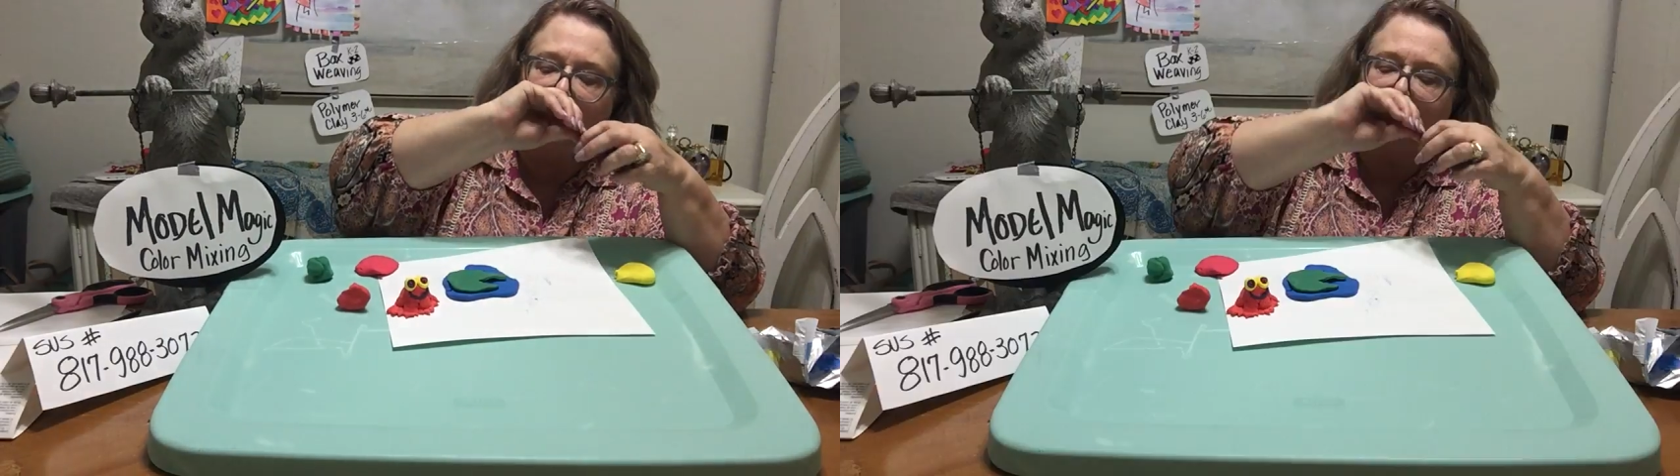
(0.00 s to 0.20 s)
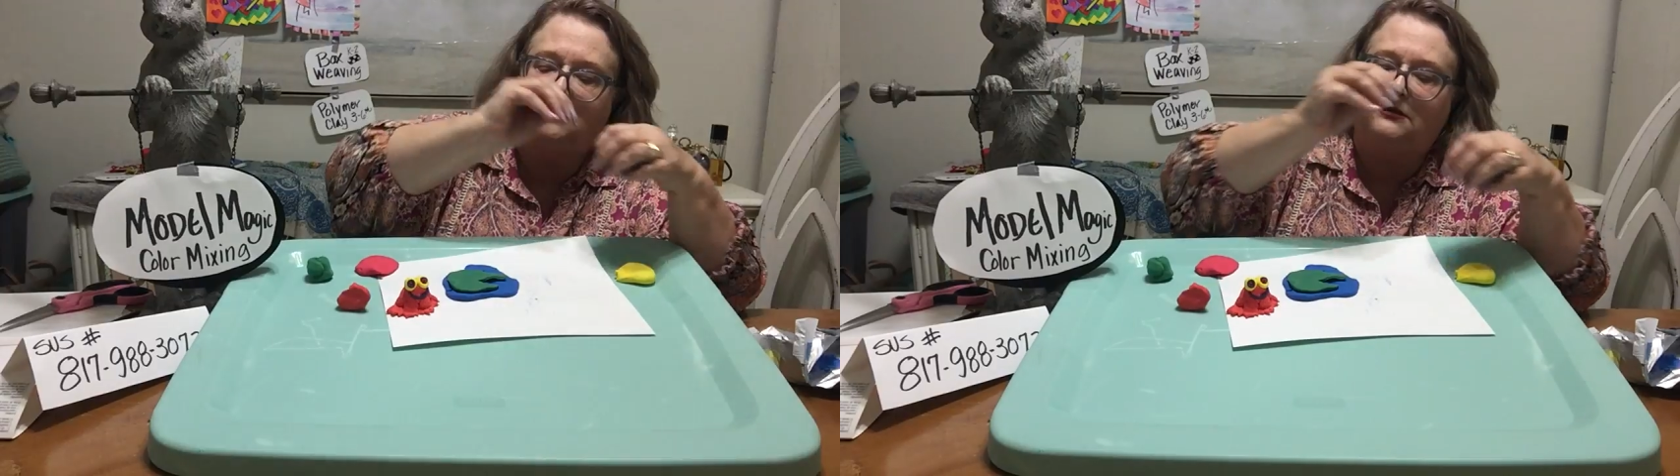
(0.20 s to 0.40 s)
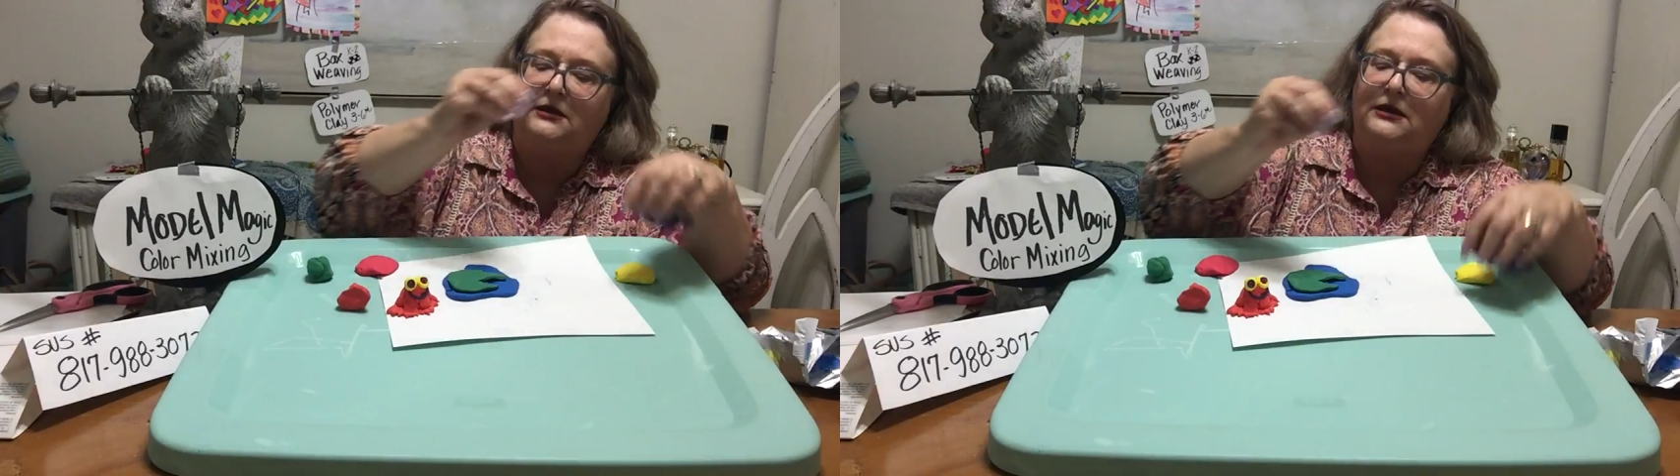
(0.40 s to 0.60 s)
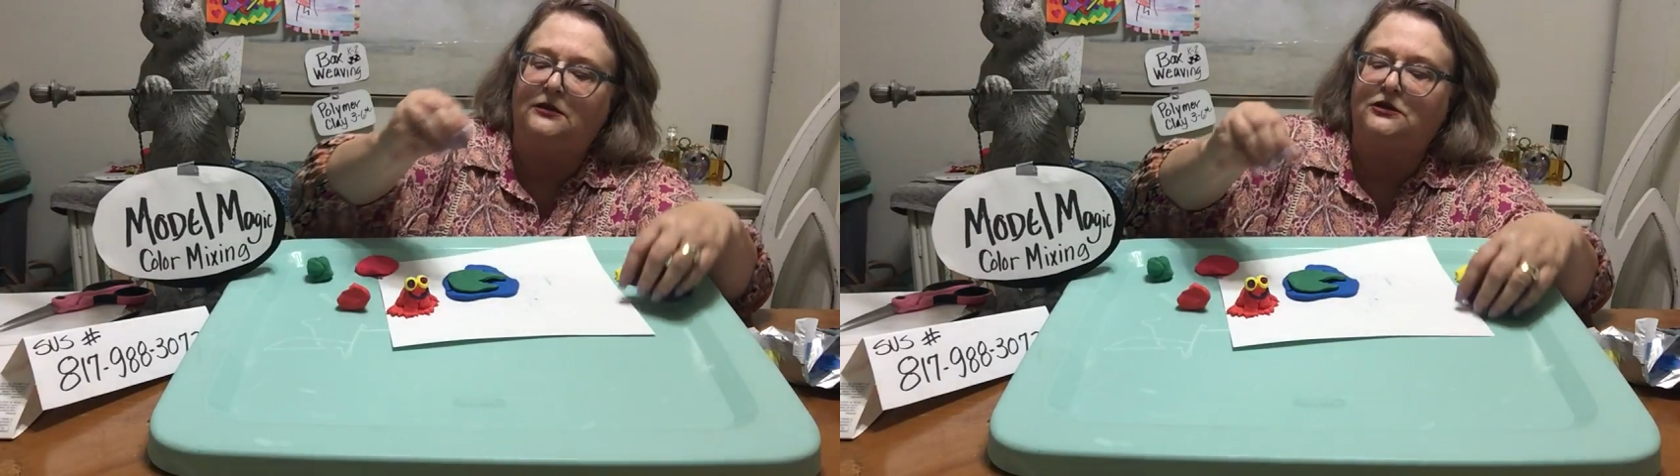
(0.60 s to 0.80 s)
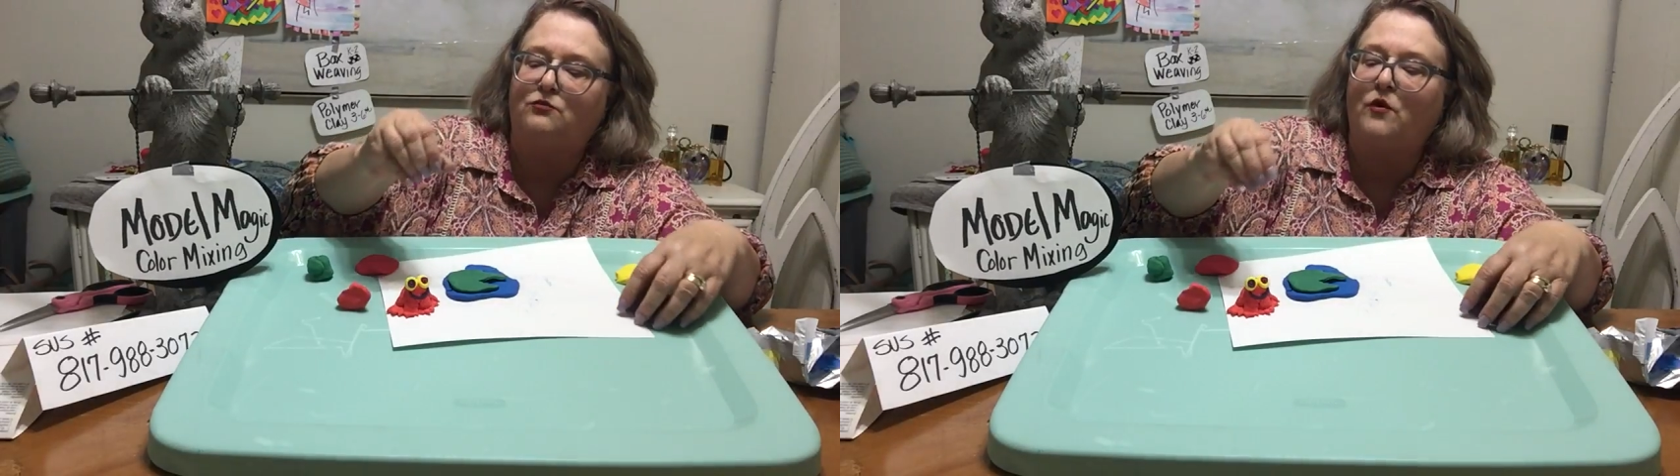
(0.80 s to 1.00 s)
so that he
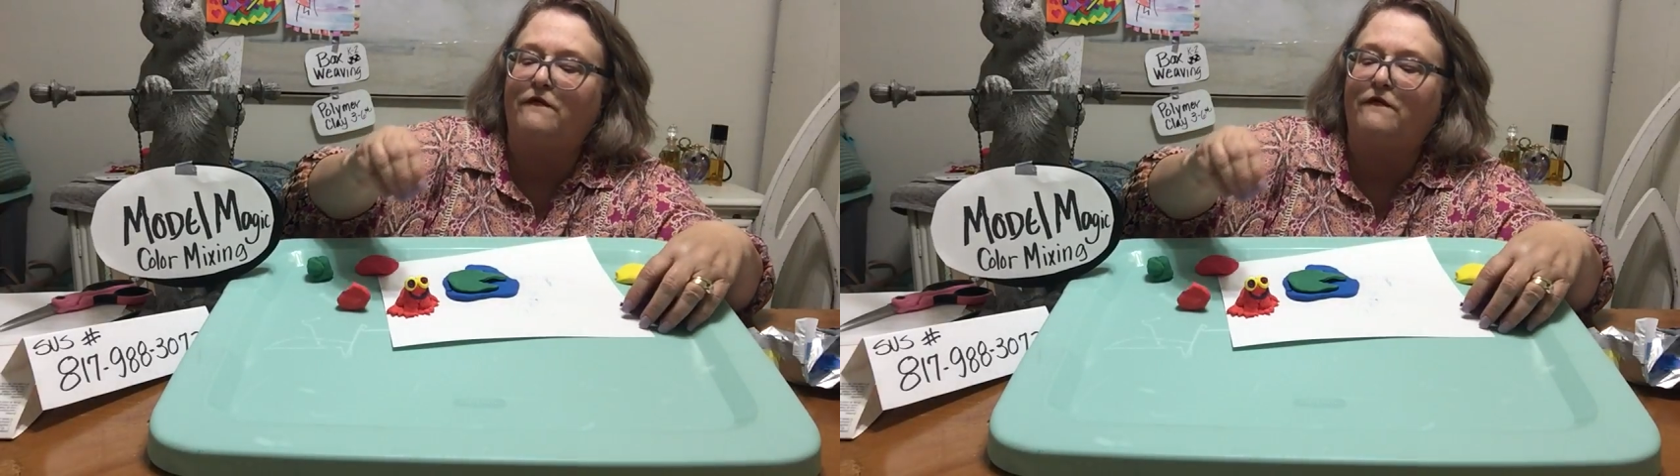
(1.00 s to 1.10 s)
looks more